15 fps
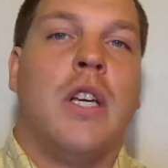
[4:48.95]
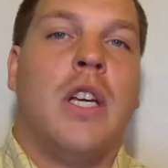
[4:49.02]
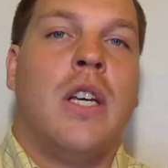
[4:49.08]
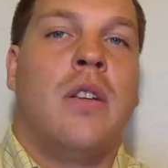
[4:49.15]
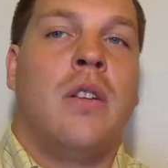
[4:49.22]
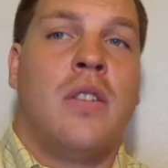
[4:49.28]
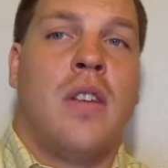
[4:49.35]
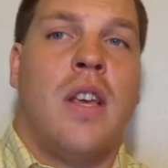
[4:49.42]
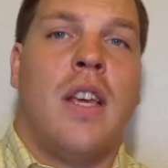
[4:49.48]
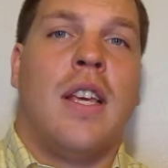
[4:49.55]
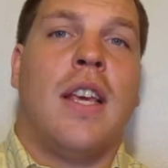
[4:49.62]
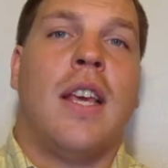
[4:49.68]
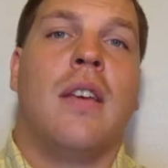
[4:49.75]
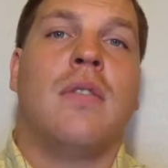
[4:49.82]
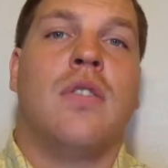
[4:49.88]
because
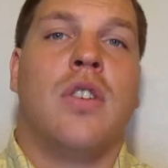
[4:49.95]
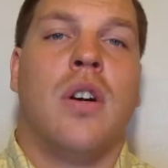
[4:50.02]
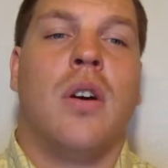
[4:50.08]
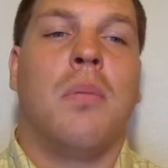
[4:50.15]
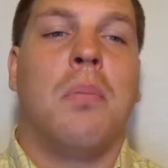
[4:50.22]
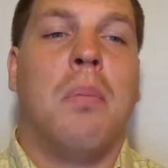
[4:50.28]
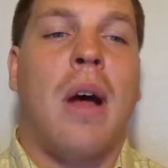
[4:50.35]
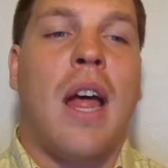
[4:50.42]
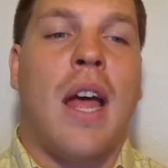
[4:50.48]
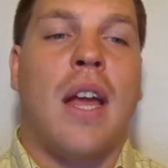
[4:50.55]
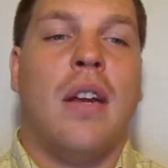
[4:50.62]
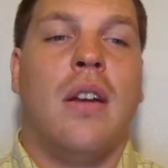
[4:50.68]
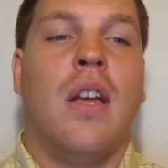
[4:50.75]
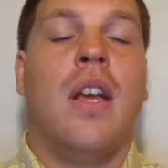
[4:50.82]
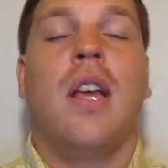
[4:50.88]
it gives your
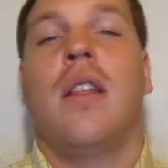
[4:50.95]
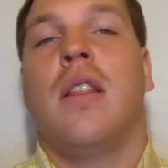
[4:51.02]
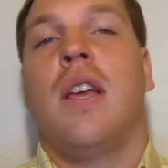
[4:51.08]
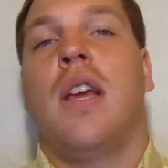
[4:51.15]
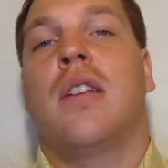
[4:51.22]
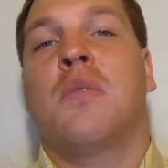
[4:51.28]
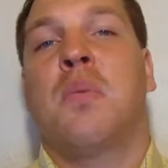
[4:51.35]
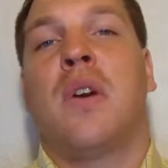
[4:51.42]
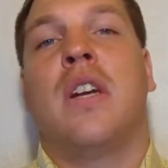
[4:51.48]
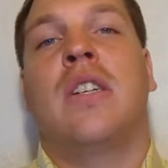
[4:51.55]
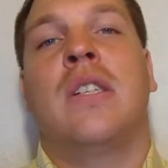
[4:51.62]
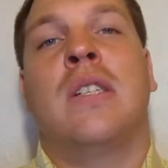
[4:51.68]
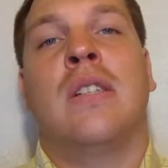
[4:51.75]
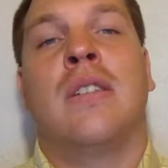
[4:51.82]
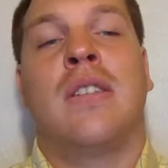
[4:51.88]
mind the
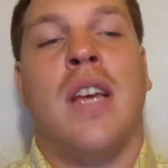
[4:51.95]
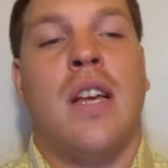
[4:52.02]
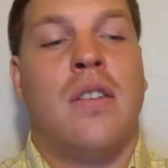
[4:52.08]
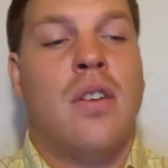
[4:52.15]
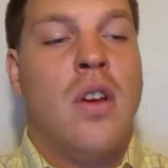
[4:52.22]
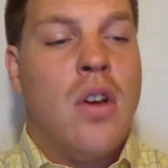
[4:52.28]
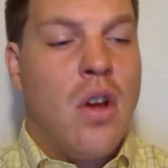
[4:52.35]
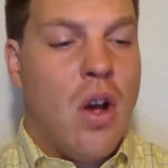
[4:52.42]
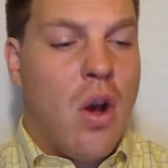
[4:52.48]
inspiration and says,